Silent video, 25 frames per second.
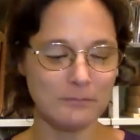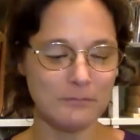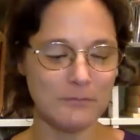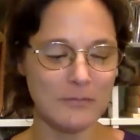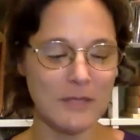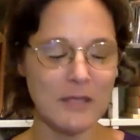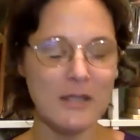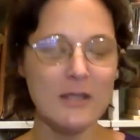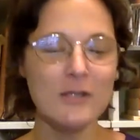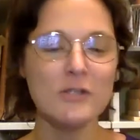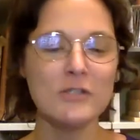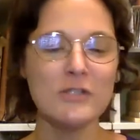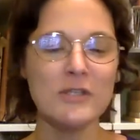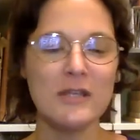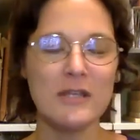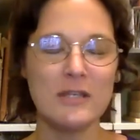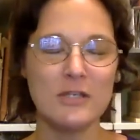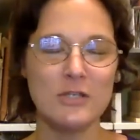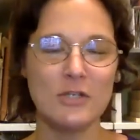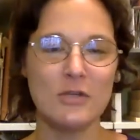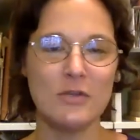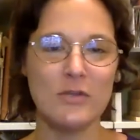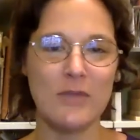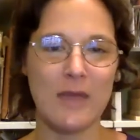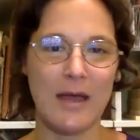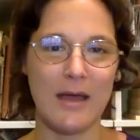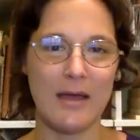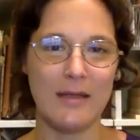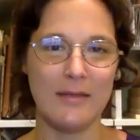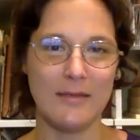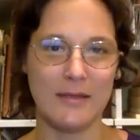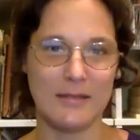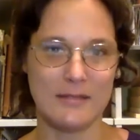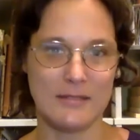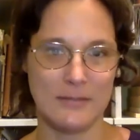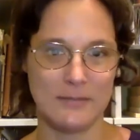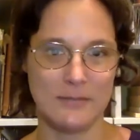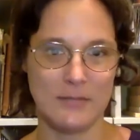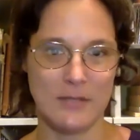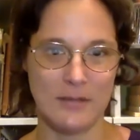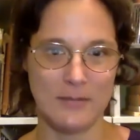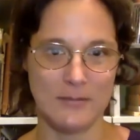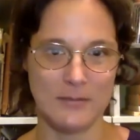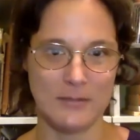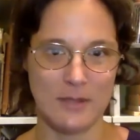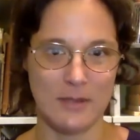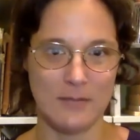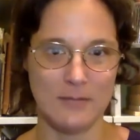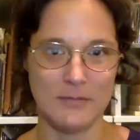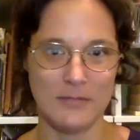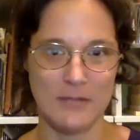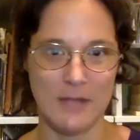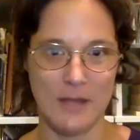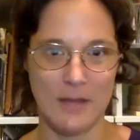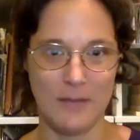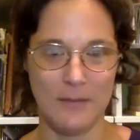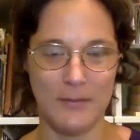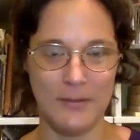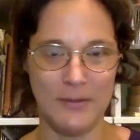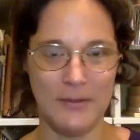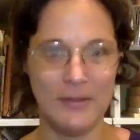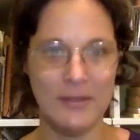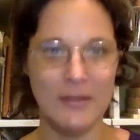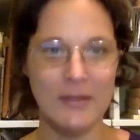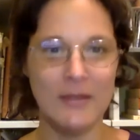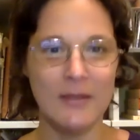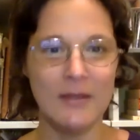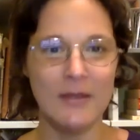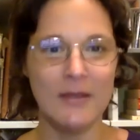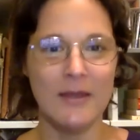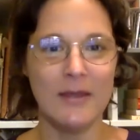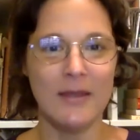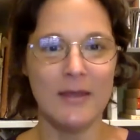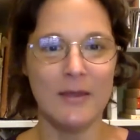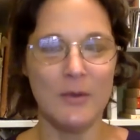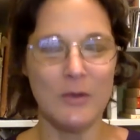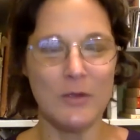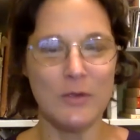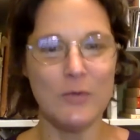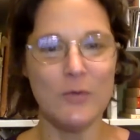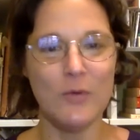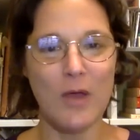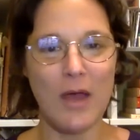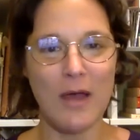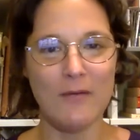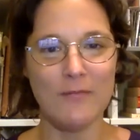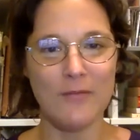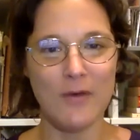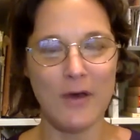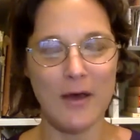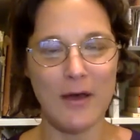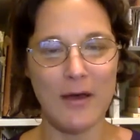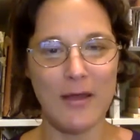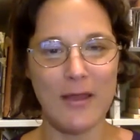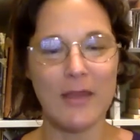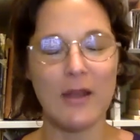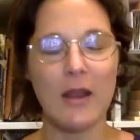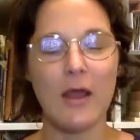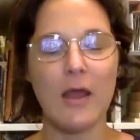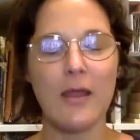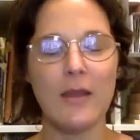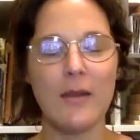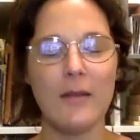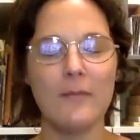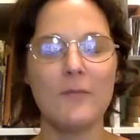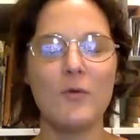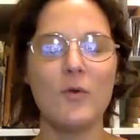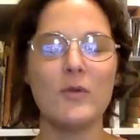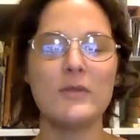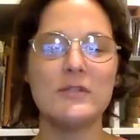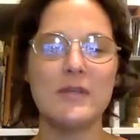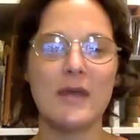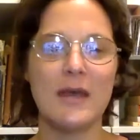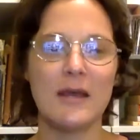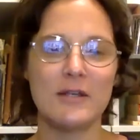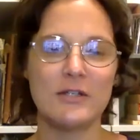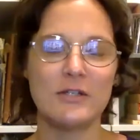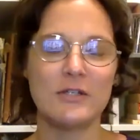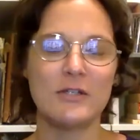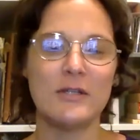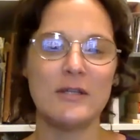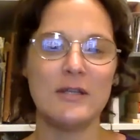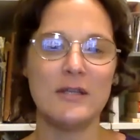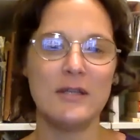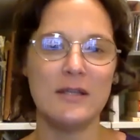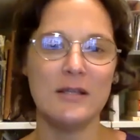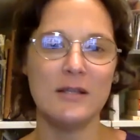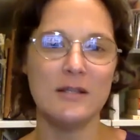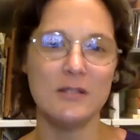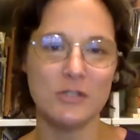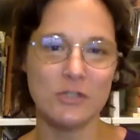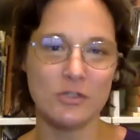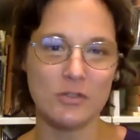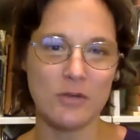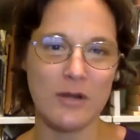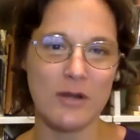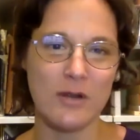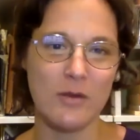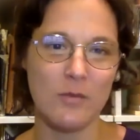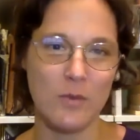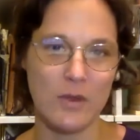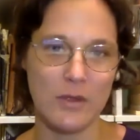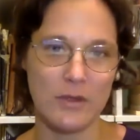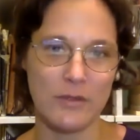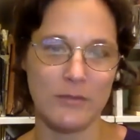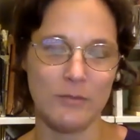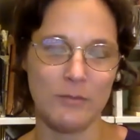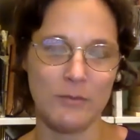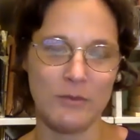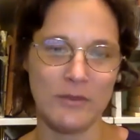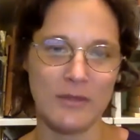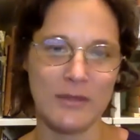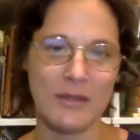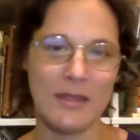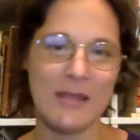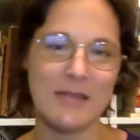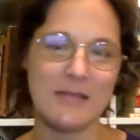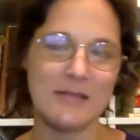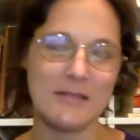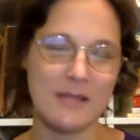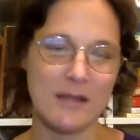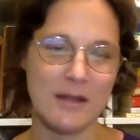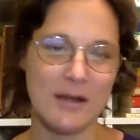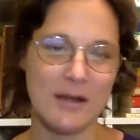here's an issue that sometimes comes up. You have, and I'm going to actually illustrate it with a case that I